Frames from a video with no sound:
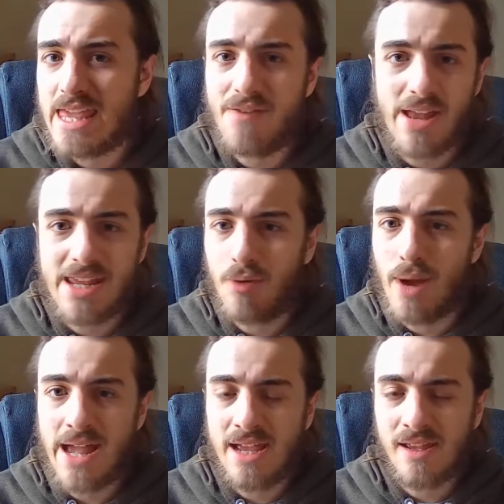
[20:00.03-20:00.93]
any
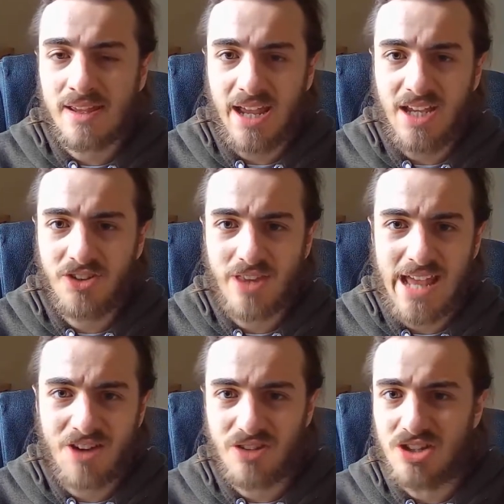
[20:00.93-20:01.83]
away in case they
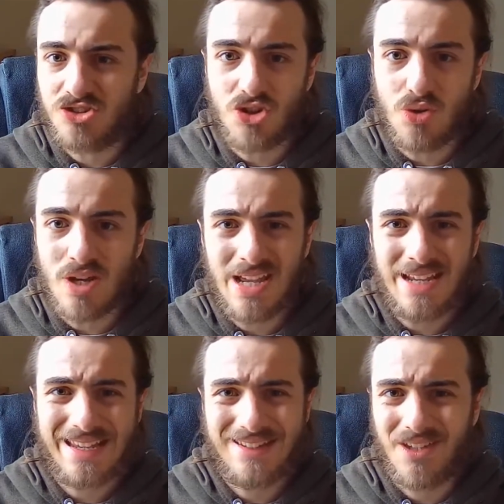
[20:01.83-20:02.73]
actually do
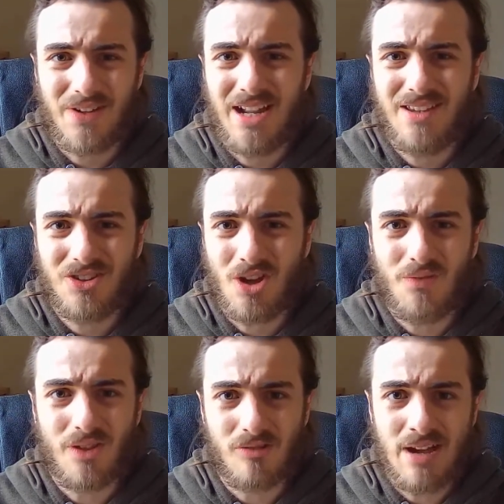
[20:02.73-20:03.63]
get something like this off
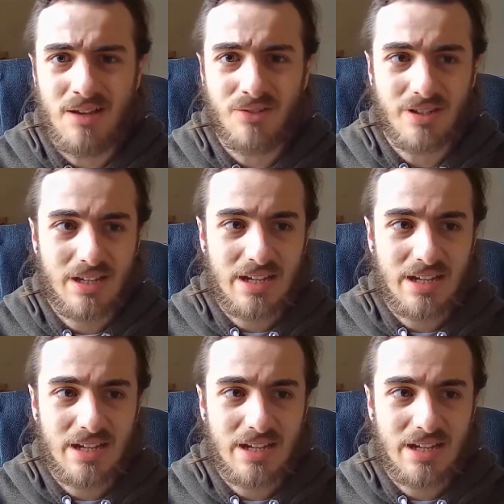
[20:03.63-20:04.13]
the ground.